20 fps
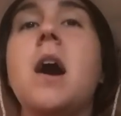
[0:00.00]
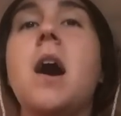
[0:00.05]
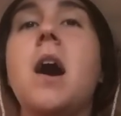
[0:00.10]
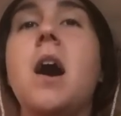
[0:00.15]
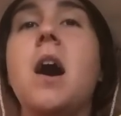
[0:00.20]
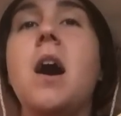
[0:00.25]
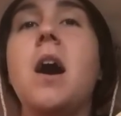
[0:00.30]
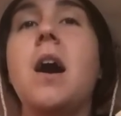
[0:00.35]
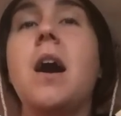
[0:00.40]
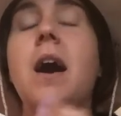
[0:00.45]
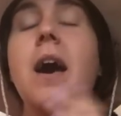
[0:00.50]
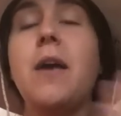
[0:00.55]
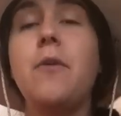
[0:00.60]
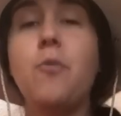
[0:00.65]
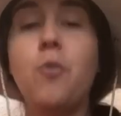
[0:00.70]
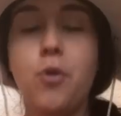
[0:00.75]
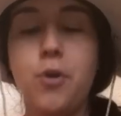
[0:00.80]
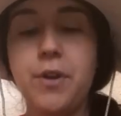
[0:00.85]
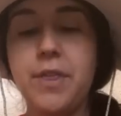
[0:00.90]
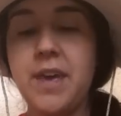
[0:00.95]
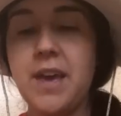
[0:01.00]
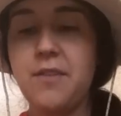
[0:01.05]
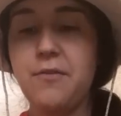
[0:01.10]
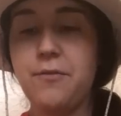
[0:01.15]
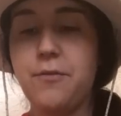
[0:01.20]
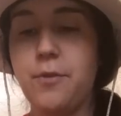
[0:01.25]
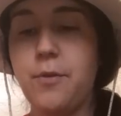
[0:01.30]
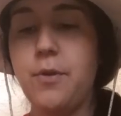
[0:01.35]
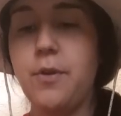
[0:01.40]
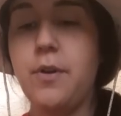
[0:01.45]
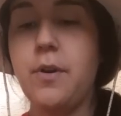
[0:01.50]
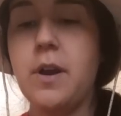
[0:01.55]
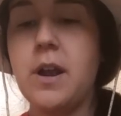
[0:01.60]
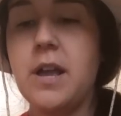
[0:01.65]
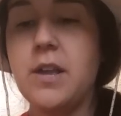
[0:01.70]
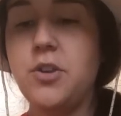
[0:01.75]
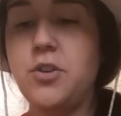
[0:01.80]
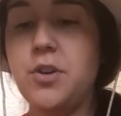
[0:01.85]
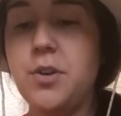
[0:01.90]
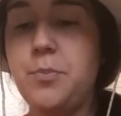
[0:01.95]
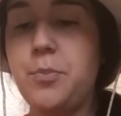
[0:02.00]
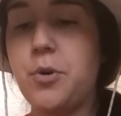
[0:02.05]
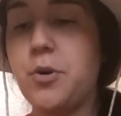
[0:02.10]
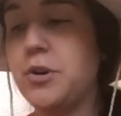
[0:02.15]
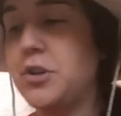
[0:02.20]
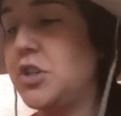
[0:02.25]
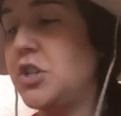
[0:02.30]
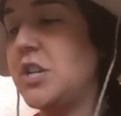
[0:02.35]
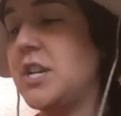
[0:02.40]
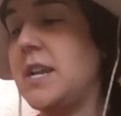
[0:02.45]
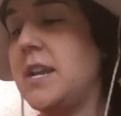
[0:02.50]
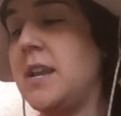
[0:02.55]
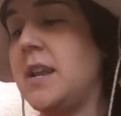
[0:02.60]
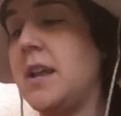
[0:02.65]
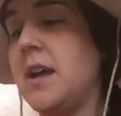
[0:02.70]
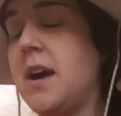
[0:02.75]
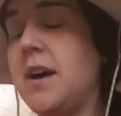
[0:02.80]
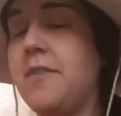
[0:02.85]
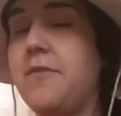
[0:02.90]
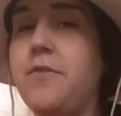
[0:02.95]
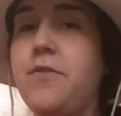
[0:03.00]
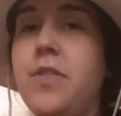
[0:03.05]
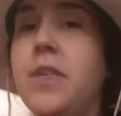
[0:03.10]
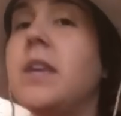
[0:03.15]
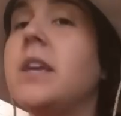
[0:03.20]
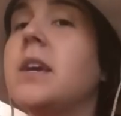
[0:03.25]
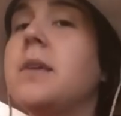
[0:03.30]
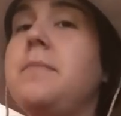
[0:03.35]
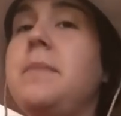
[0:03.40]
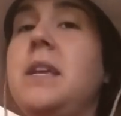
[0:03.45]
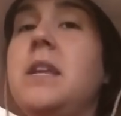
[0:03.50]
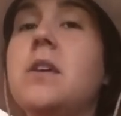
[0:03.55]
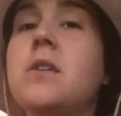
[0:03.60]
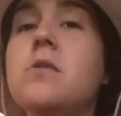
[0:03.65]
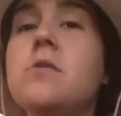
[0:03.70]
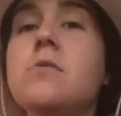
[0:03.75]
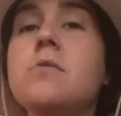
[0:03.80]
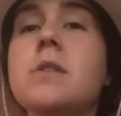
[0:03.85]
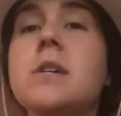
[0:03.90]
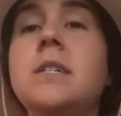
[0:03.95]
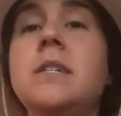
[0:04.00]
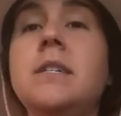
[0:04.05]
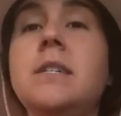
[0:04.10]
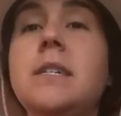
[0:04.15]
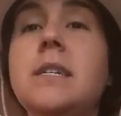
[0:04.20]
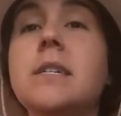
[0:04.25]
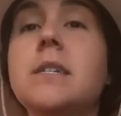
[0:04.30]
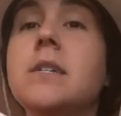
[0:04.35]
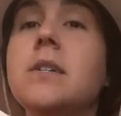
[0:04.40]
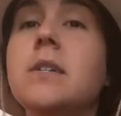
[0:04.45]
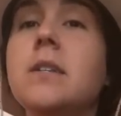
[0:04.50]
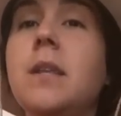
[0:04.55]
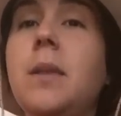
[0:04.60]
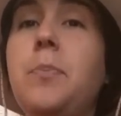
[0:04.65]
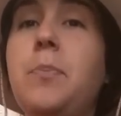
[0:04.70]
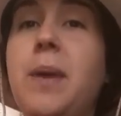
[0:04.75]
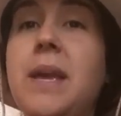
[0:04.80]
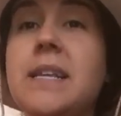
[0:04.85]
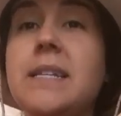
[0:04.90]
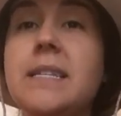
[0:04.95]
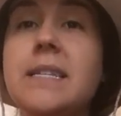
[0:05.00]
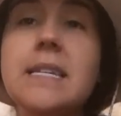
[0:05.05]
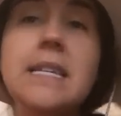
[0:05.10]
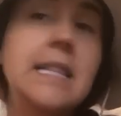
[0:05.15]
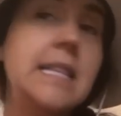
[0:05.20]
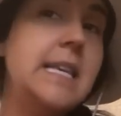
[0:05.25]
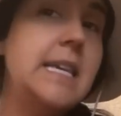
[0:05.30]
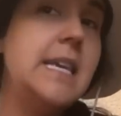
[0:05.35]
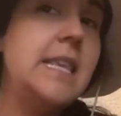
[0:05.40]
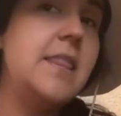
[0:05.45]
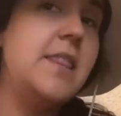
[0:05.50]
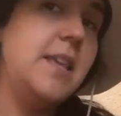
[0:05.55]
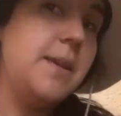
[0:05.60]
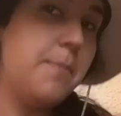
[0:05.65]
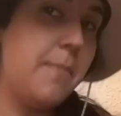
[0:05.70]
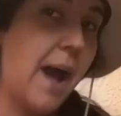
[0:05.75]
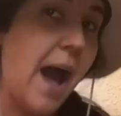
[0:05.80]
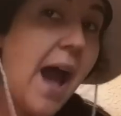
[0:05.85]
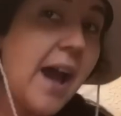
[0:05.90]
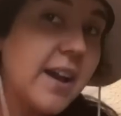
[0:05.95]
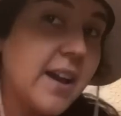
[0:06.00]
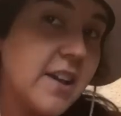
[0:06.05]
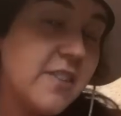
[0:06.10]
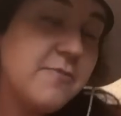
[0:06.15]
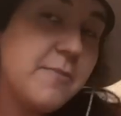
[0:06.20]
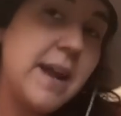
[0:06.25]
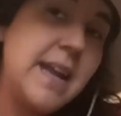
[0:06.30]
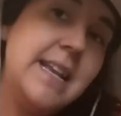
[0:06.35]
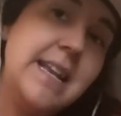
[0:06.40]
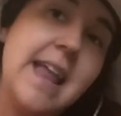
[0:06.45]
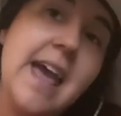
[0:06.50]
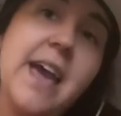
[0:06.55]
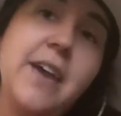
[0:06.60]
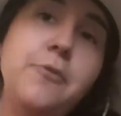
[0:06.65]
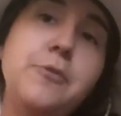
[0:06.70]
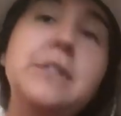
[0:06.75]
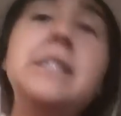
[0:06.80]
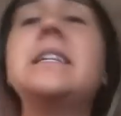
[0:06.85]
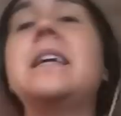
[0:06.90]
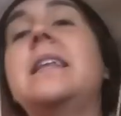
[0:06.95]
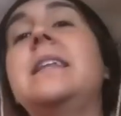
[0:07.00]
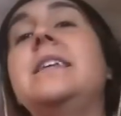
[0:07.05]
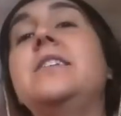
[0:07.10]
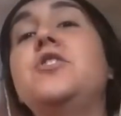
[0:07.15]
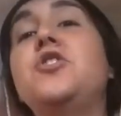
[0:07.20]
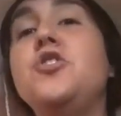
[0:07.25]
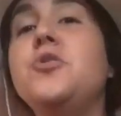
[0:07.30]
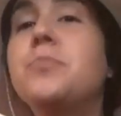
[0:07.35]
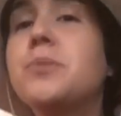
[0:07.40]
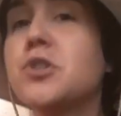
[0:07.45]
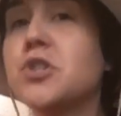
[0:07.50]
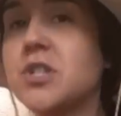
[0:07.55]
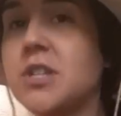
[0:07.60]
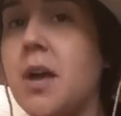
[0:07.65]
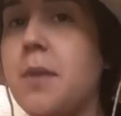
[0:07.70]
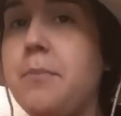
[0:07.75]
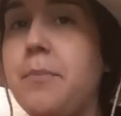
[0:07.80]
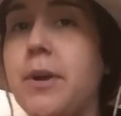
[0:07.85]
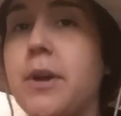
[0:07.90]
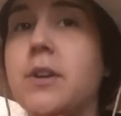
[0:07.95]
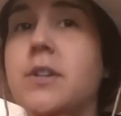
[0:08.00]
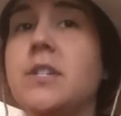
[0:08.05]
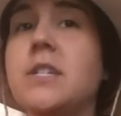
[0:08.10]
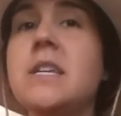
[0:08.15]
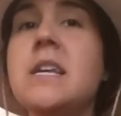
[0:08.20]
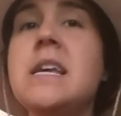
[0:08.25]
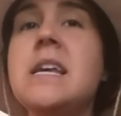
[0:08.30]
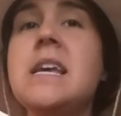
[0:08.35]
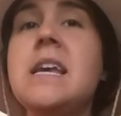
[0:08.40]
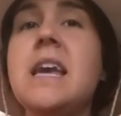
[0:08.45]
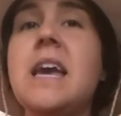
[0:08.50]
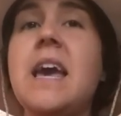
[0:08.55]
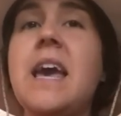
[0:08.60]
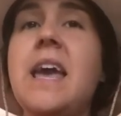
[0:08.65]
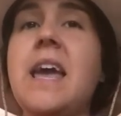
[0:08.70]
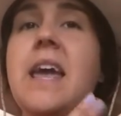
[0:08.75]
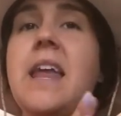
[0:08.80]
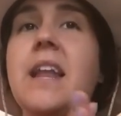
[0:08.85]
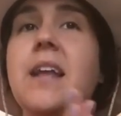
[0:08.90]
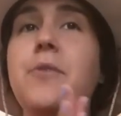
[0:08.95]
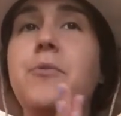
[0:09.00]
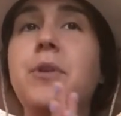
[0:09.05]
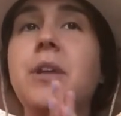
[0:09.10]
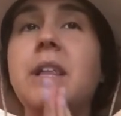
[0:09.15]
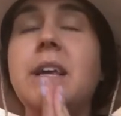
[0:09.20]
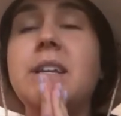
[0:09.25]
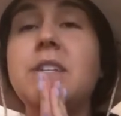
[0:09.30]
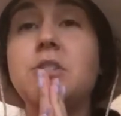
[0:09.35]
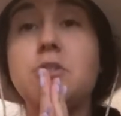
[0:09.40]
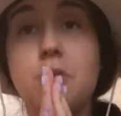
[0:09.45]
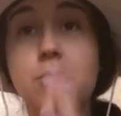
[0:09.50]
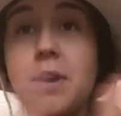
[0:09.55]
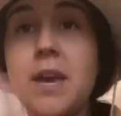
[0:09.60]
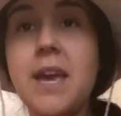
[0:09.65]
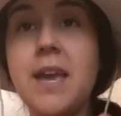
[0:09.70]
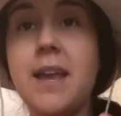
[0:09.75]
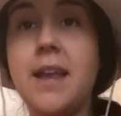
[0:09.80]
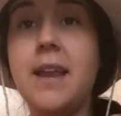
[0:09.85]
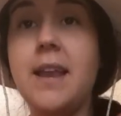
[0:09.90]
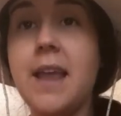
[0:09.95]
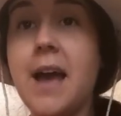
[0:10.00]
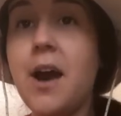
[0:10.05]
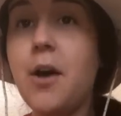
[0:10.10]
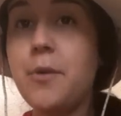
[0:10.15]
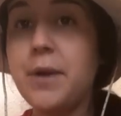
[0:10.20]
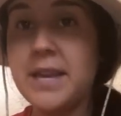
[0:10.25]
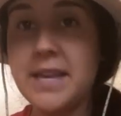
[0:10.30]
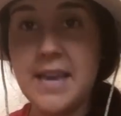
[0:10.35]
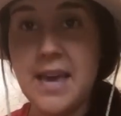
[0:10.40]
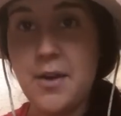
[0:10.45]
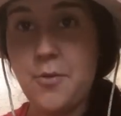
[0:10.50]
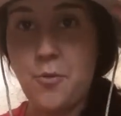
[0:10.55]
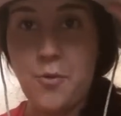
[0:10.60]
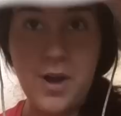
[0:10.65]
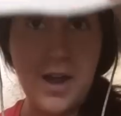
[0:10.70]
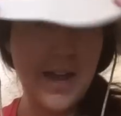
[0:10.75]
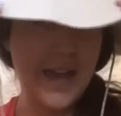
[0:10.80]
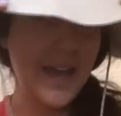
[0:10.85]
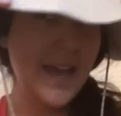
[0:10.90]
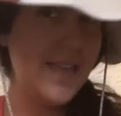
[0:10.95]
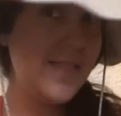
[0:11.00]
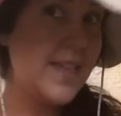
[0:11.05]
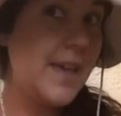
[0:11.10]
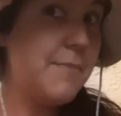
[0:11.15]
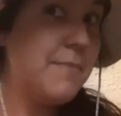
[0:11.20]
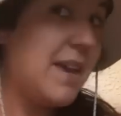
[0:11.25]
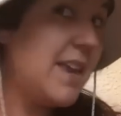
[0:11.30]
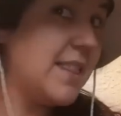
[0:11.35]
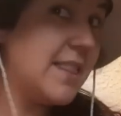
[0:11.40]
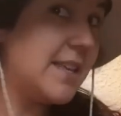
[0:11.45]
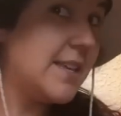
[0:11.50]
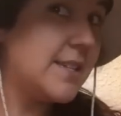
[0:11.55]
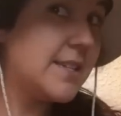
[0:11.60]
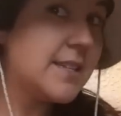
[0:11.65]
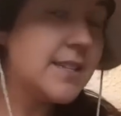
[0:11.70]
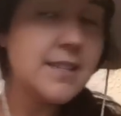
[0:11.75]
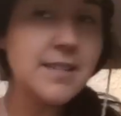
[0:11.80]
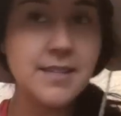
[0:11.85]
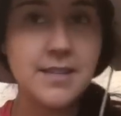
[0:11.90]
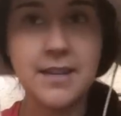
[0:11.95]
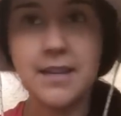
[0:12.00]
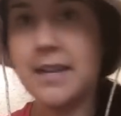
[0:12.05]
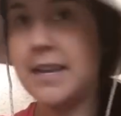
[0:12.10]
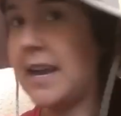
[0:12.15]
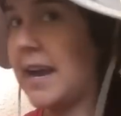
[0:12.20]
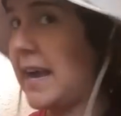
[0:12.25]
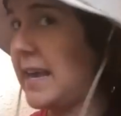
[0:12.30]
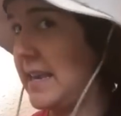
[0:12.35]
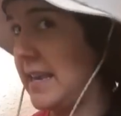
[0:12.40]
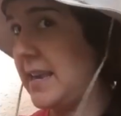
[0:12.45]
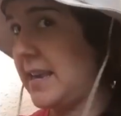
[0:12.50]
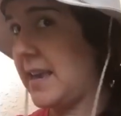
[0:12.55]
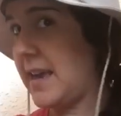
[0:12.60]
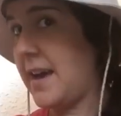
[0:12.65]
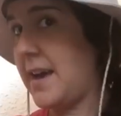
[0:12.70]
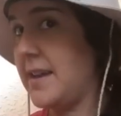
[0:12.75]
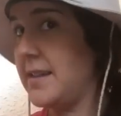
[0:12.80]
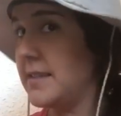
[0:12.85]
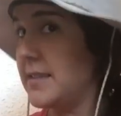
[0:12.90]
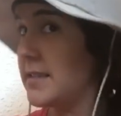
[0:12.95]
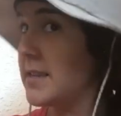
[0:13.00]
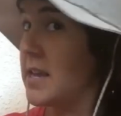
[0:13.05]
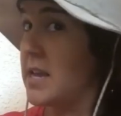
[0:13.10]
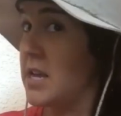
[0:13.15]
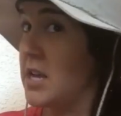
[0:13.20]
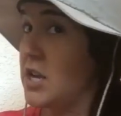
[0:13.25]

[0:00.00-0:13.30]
Uh, I wore that for a good portion of the Camino until basically the back of my neck was getting super sunburned. And I realized, okay, now I get why they make these silly hiking hats.